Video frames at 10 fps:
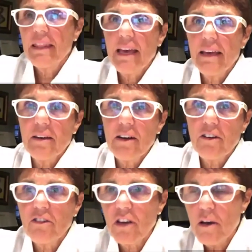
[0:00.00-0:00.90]
had, you know,
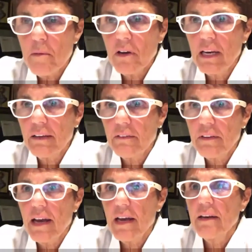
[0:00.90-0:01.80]
Shlomo
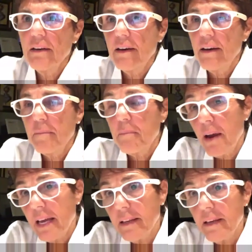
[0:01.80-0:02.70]
Glickstein, uh,
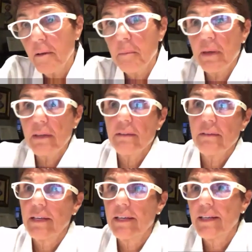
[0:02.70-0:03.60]
Brad Gilbert.
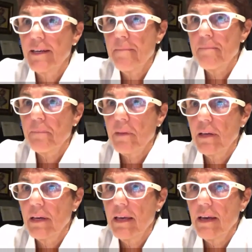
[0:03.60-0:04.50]
Um,
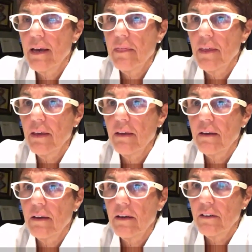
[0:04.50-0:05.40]
I, I, think
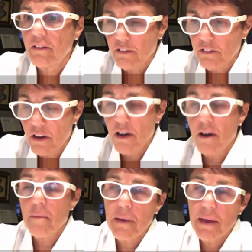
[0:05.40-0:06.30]
uh,
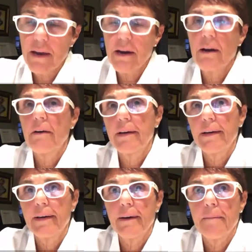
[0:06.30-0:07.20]
Shahar Peer.
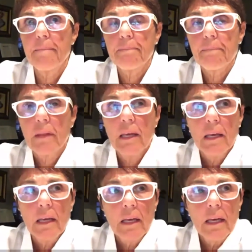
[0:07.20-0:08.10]
Um,
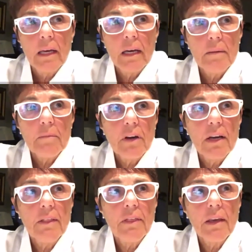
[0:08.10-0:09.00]
I'm
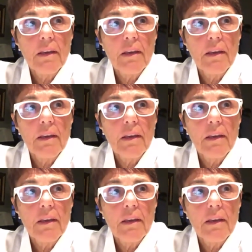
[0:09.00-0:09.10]
trying to think